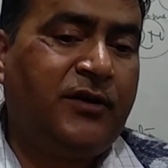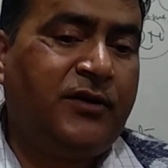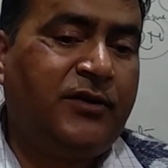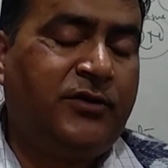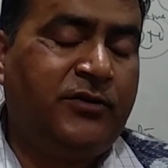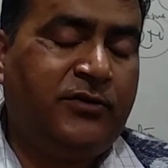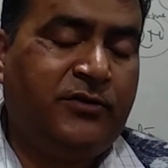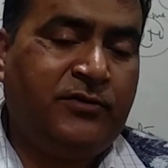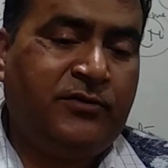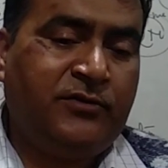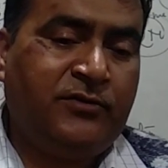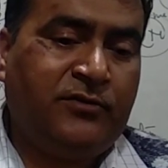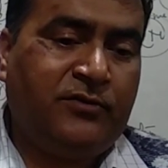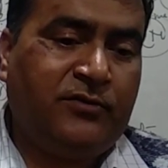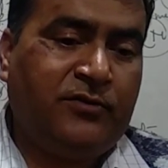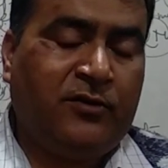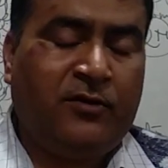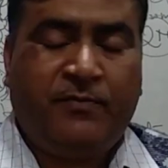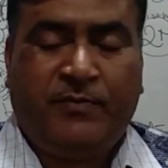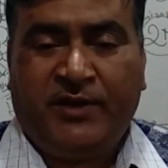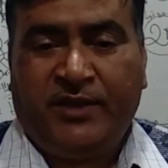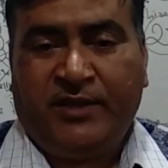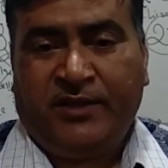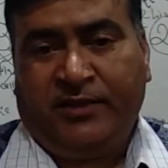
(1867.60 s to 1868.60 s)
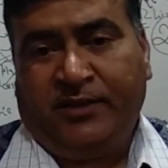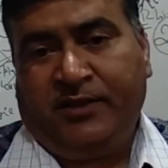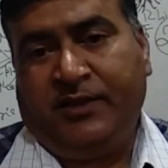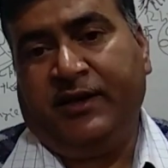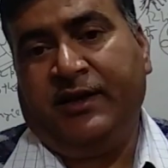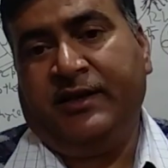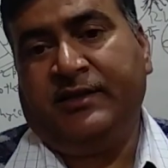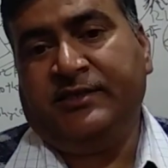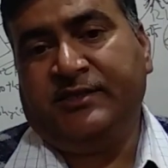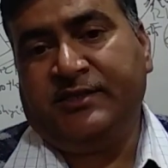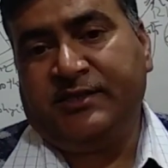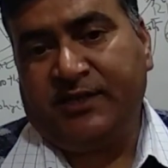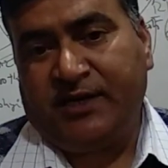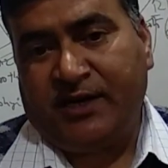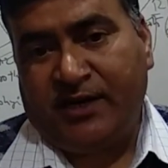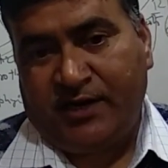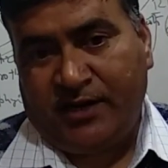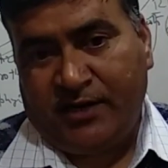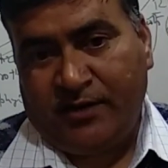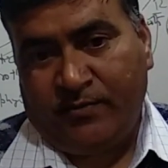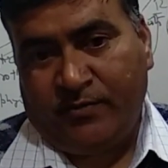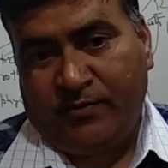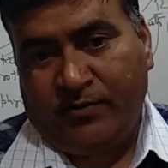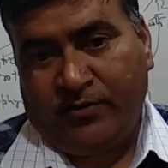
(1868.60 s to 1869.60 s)
to open the
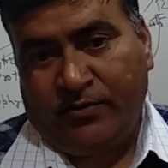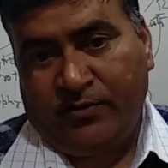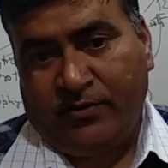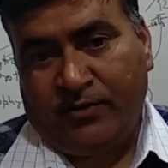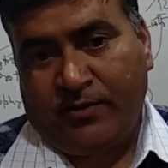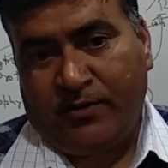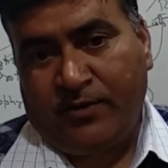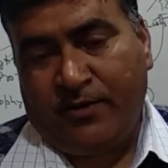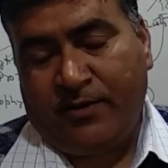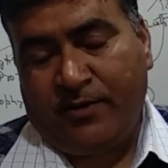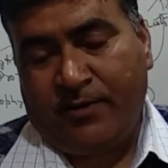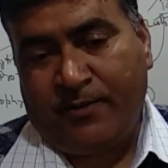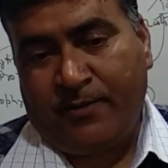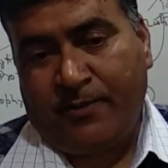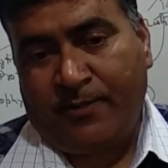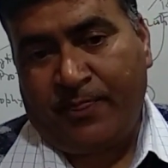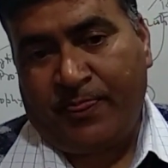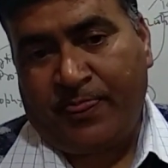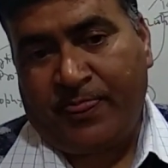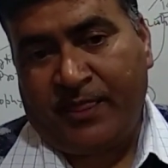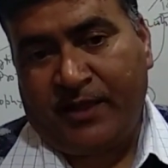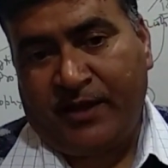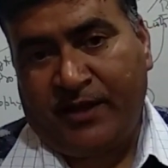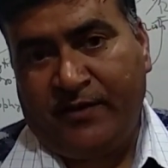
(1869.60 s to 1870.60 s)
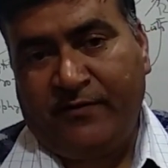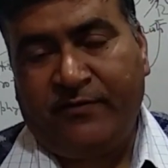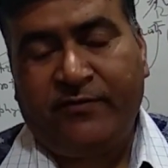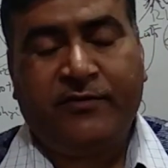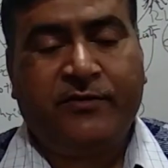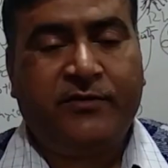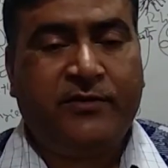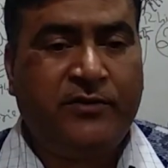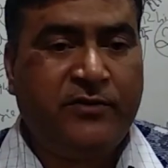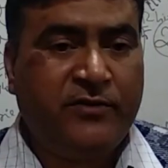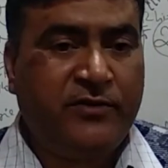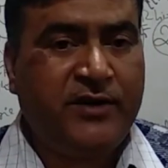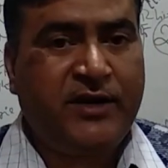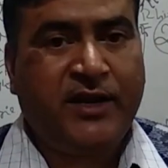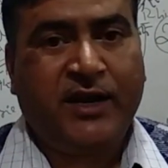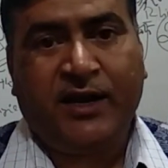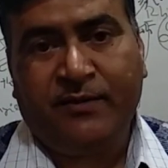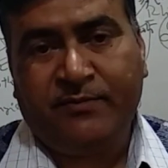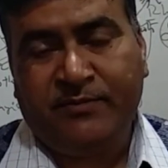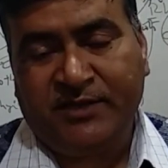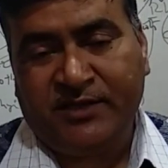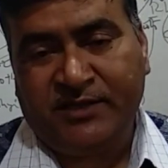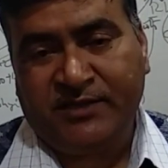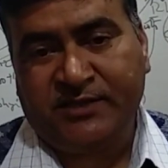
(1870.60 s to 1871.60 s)
NCERT book. If you don't
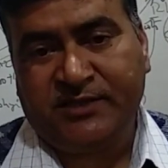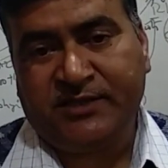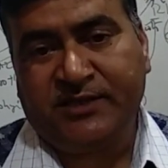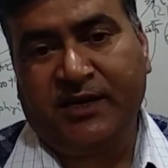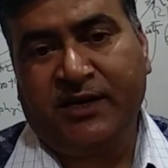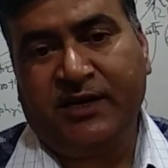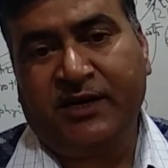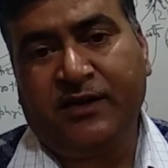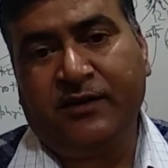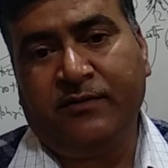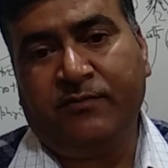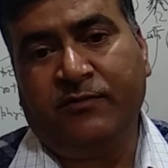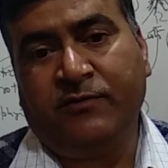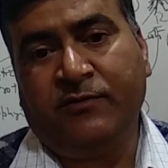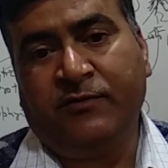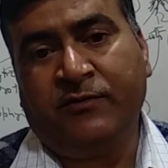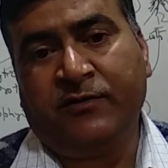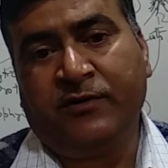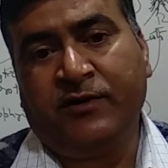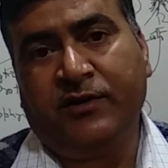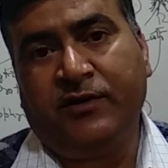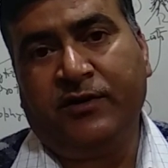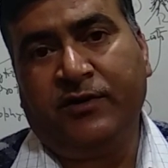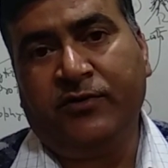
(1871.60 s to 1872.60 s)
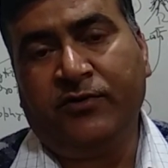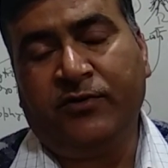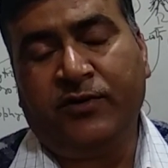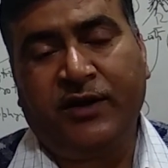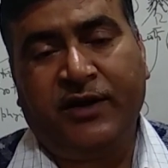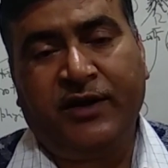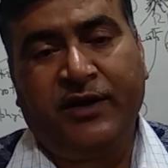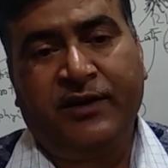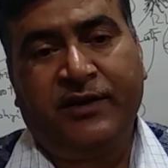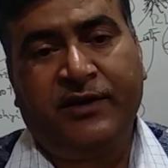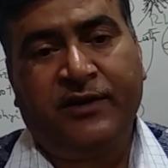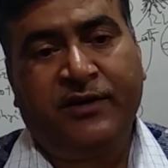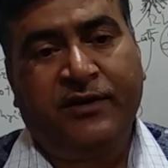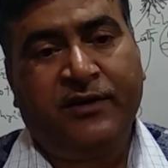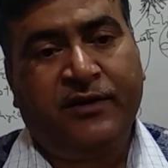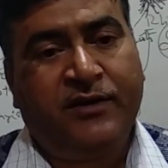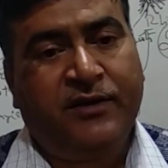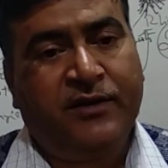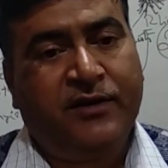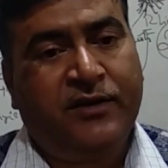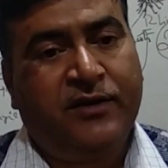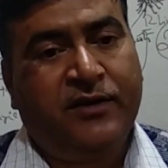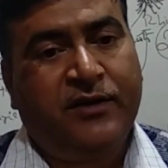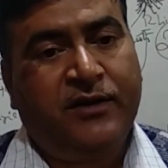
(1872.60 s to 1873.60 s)
have the NCERT book, you can
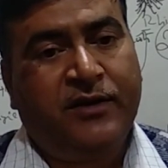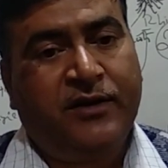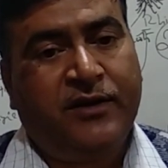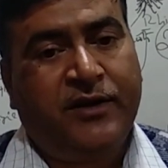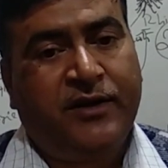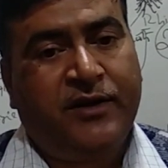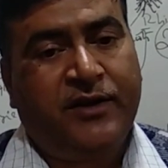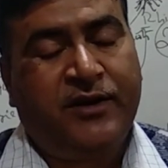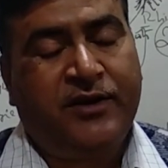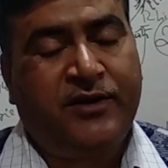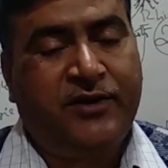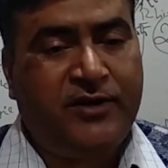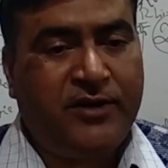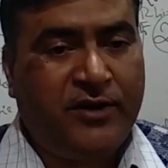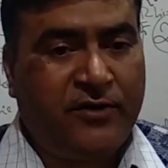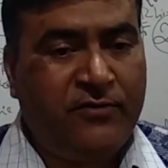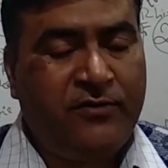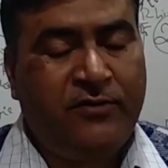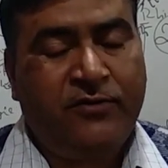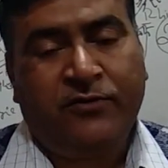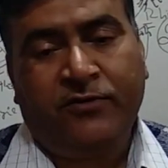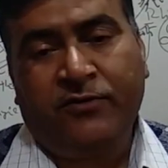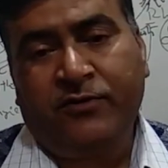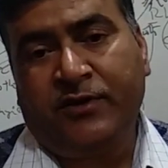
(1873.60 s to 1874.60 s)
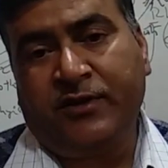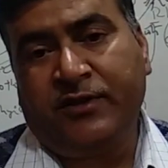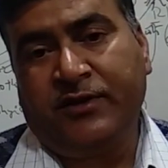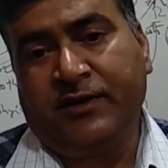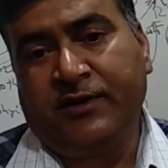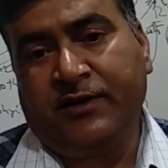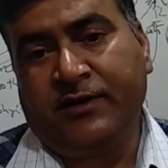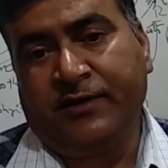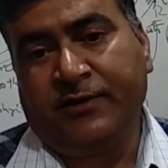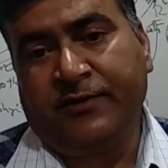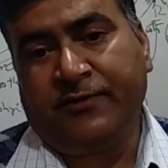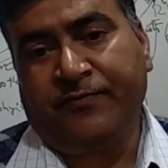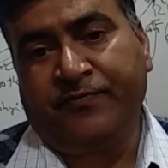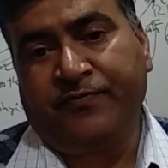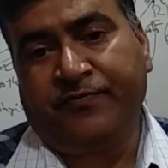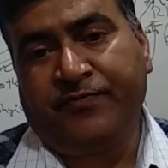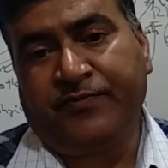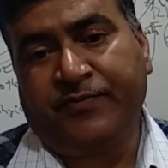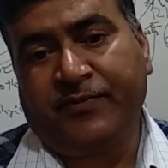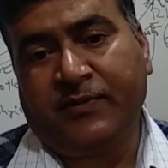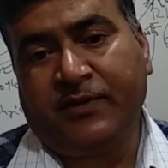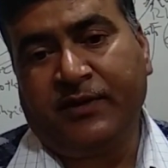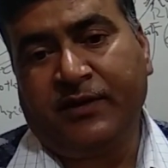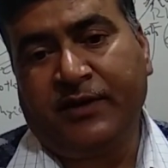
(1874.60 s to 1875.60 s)
download the
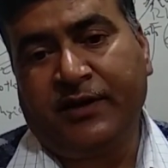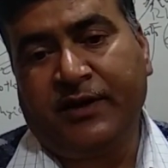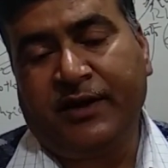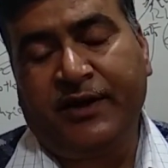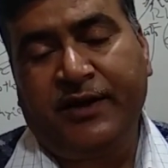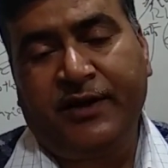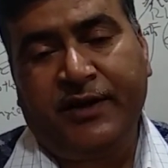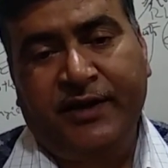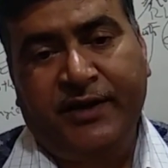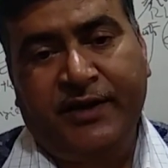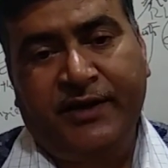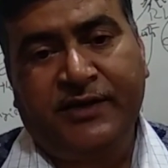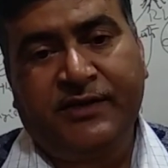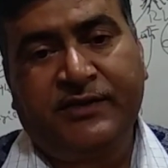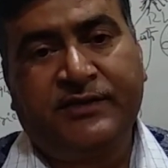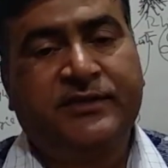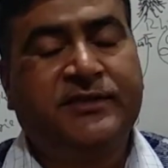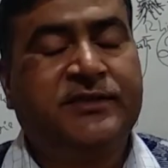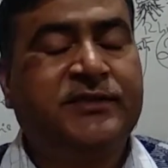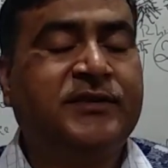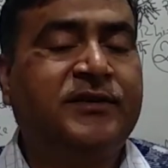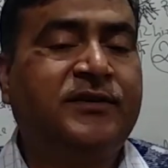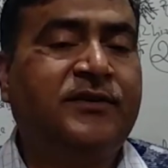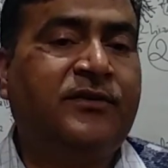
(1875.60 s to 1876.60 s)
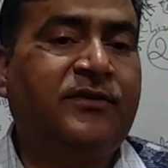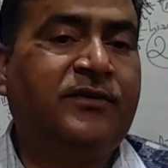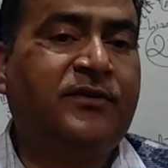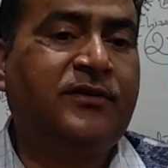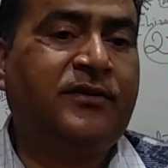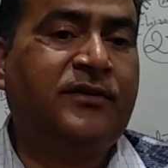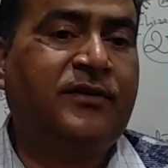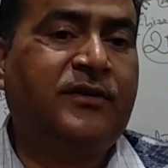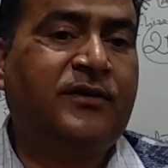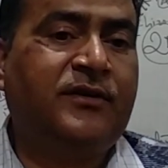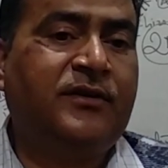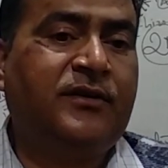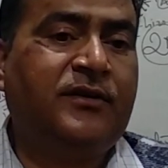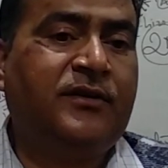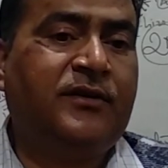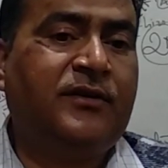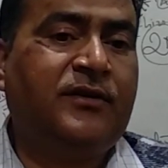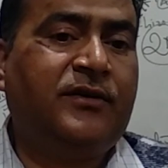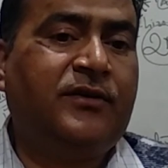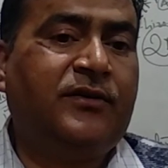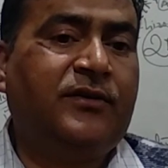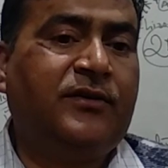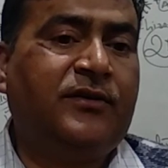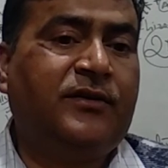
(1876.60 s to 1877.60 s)
contents,
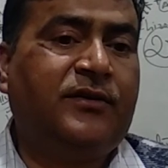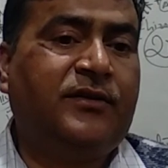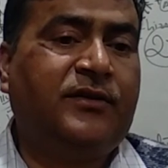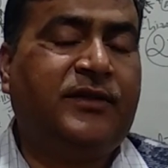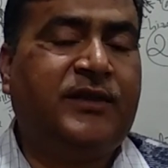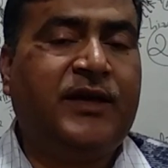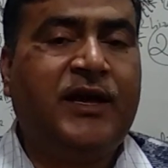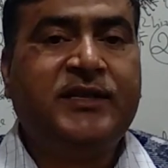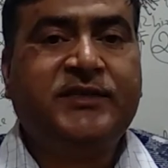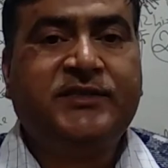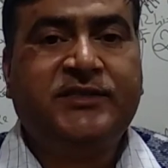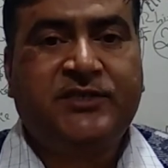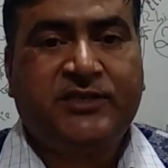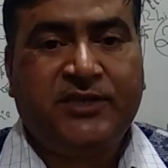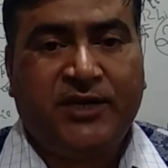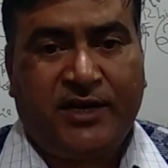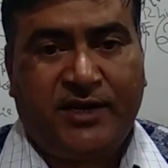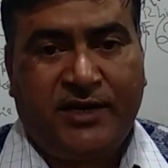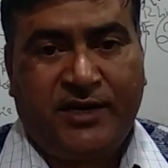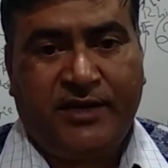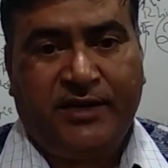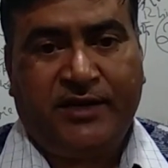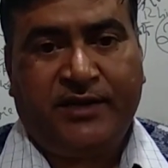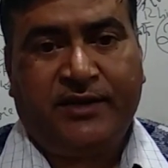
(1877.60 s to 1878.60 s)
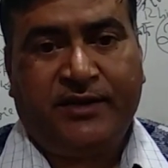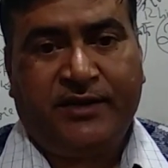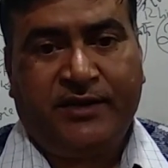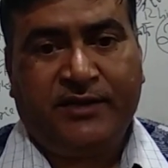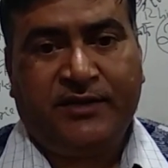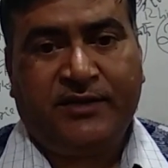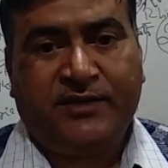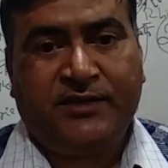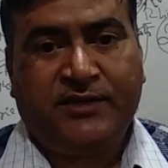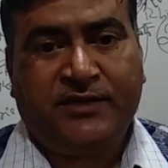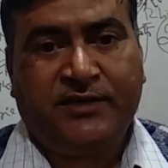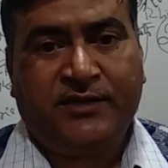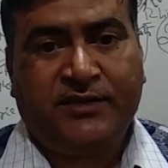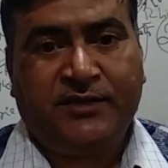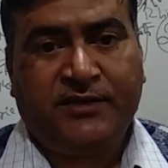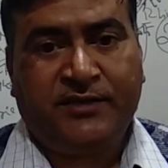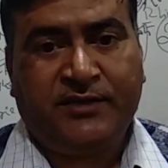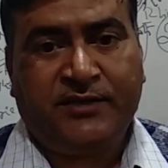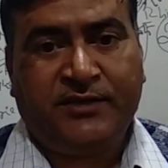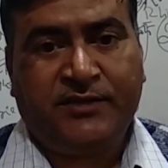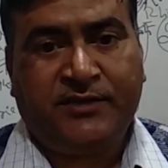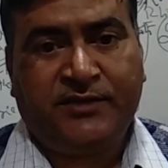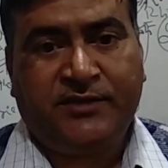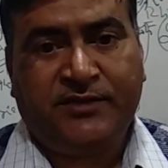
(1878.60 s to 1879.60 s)
the NCERT
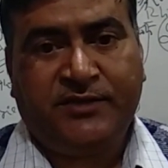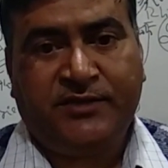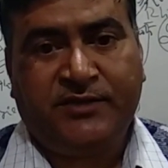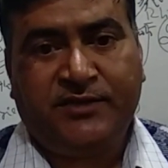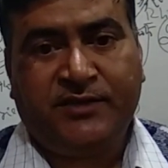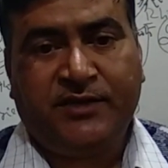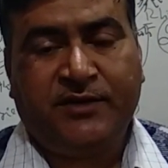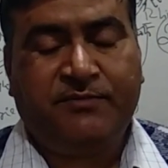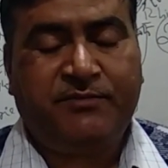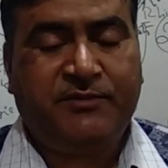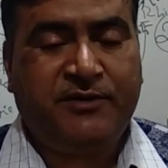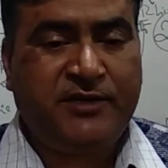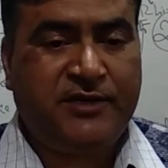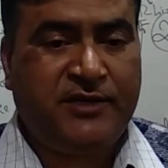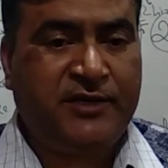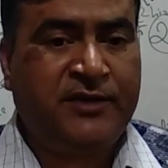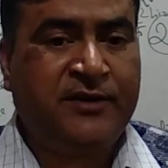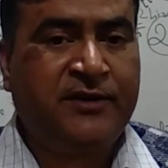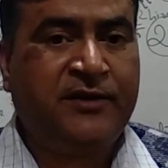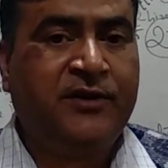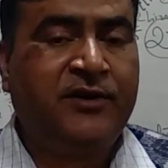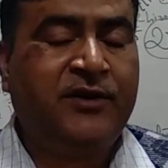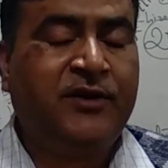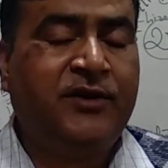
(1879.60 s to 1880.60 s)
chapter